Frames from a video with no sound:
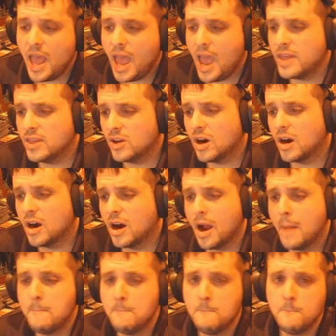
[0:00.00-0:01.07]
And there are
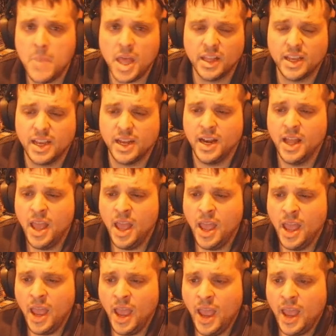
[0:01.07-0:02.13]
a million
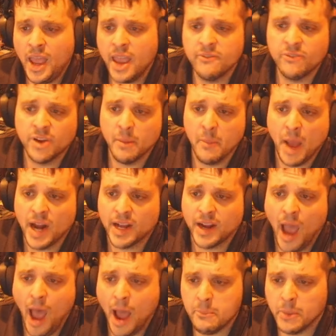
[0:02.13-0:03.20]
infinite mana
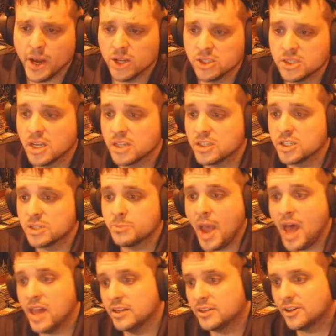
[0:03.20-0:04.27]
combos, such as
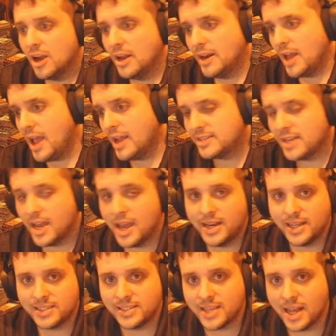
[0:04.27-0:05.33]
Palinchron, High Tide,
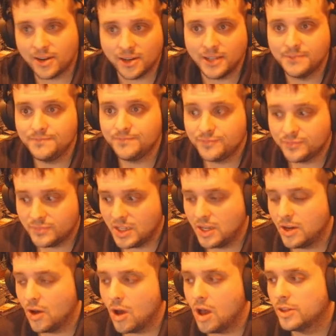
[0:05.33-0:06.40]
etc. You
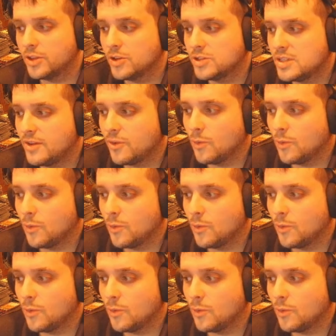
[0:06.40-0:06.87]
know, all those different